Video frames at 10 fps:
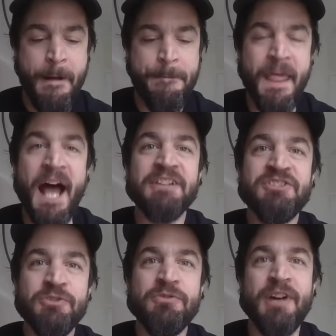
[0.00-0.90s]
Um, I
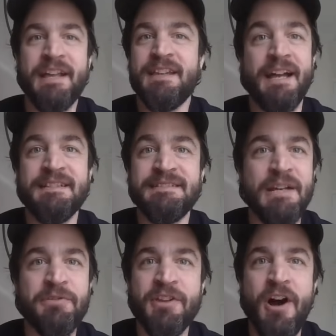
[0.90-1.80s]
do, I can, I can
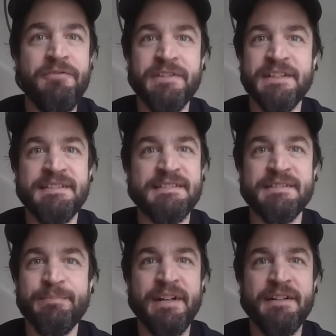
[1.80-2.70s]
say with confidence he's
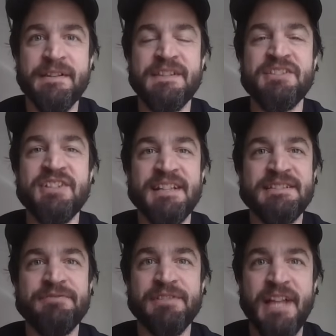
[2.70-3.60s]
a player that the
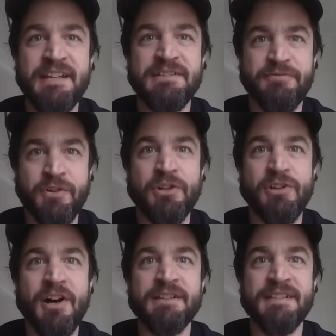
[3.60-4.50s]
Jets have liked for a
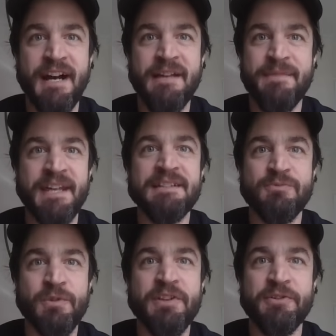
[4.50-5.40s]
long time. That
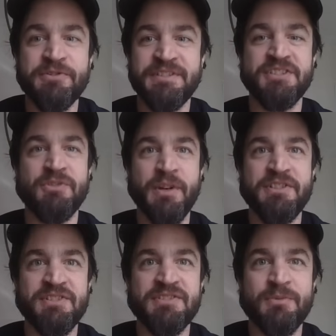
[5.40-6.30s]
is one of those
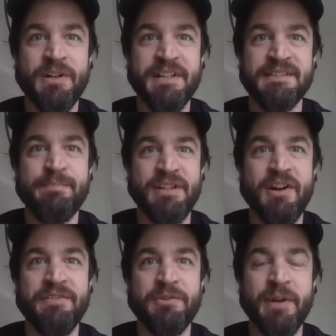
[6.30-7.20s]
situations where he's been
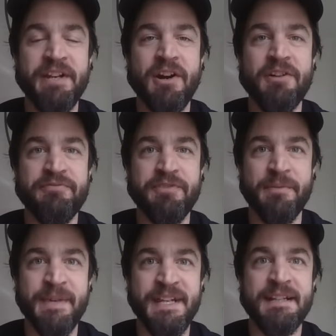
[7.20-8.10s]
on the radar for
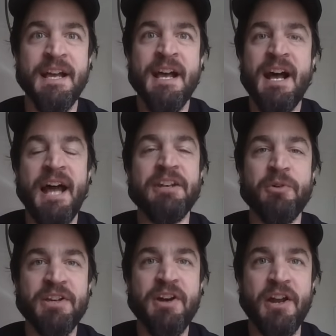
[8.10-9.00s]
a minute. I
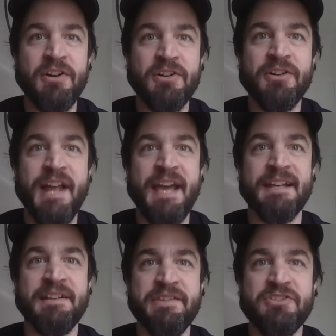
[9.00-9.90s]
know he got hurt
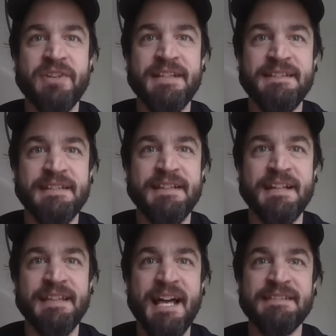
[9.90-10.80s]
heading into the trade
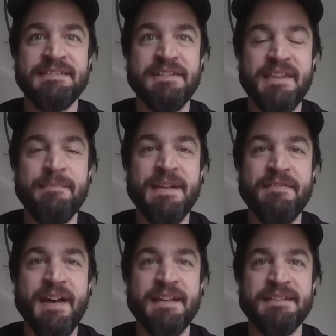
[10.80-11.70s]
deadline last year. That may
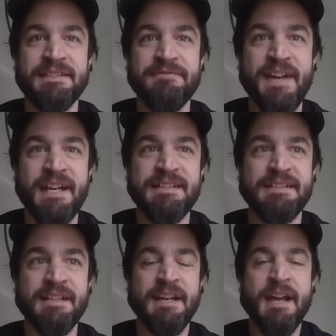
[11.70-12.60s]
have had an
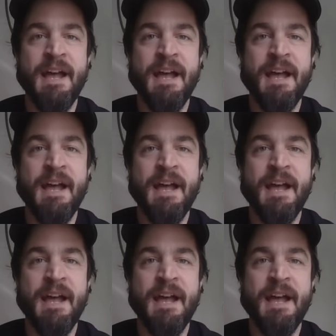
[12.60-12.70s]
effect.